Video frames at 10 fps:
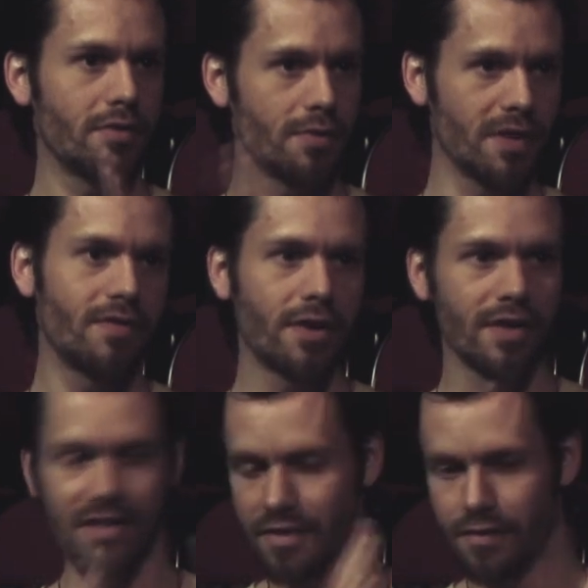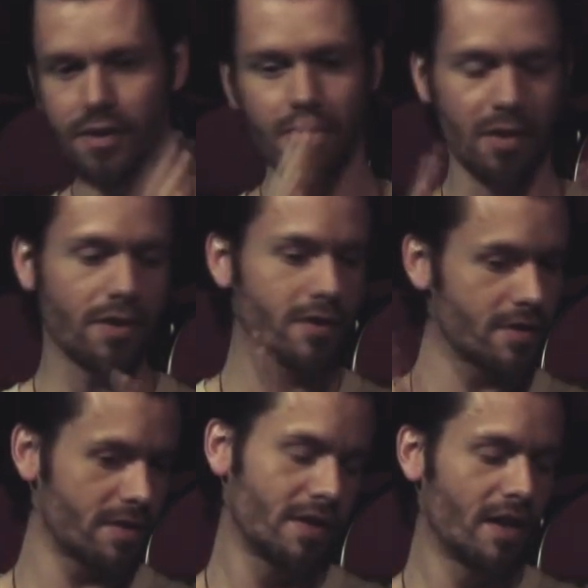three very different
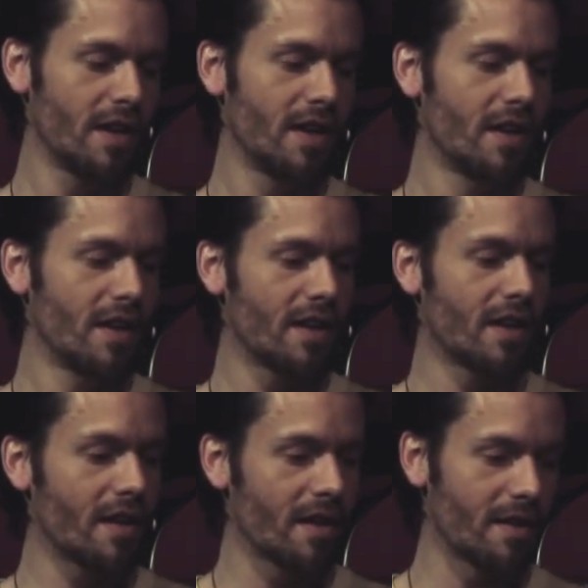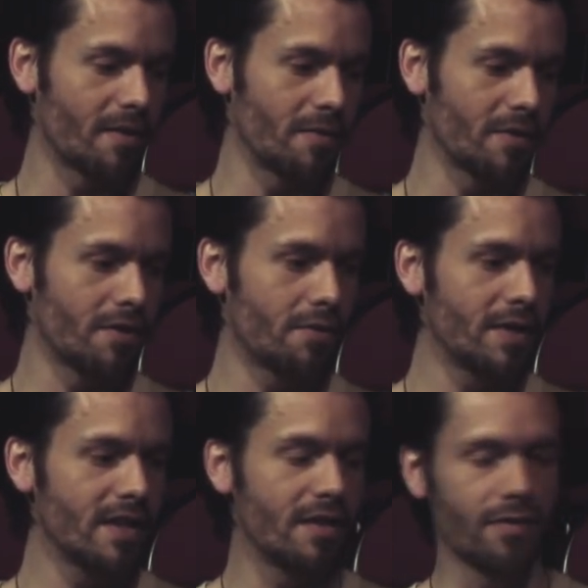parts uh, with
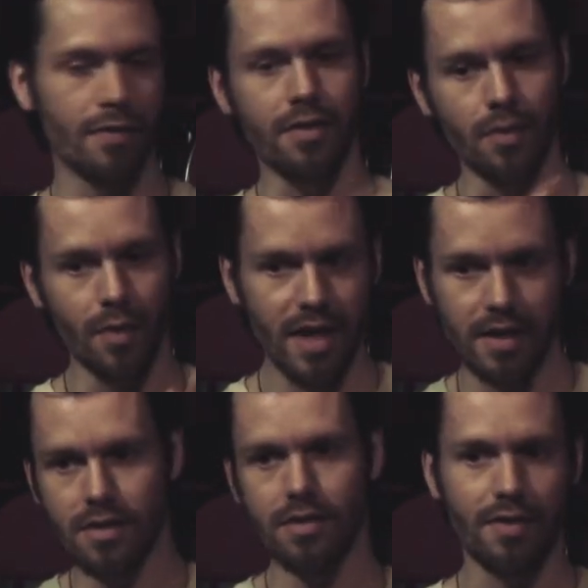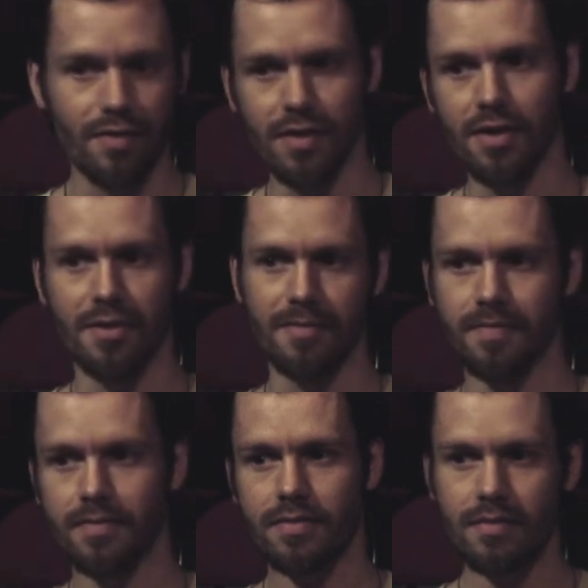three different ways of um,
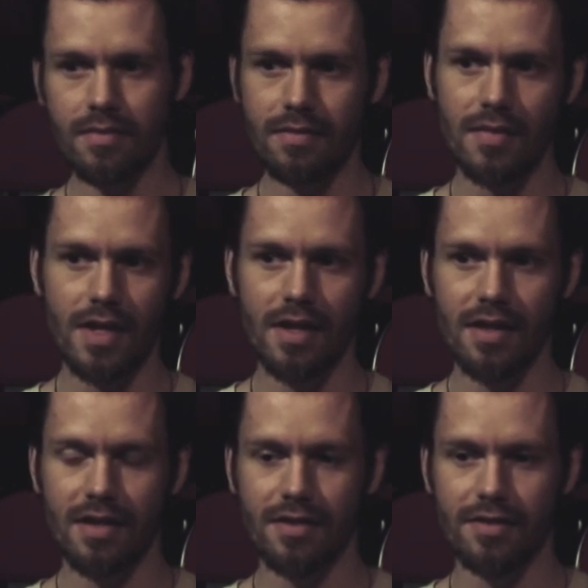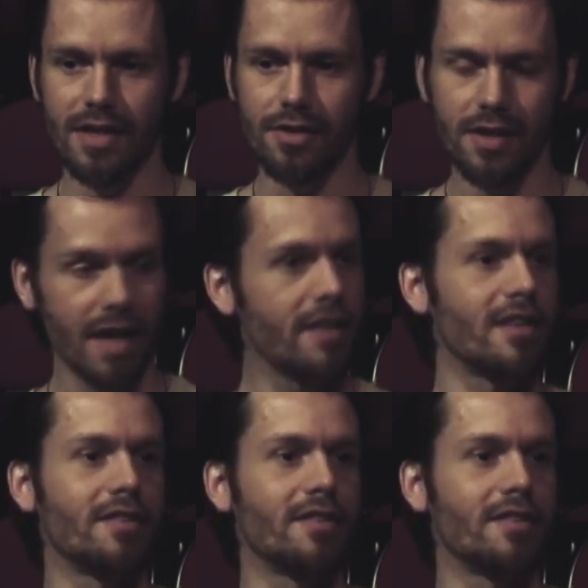uh, entertaining.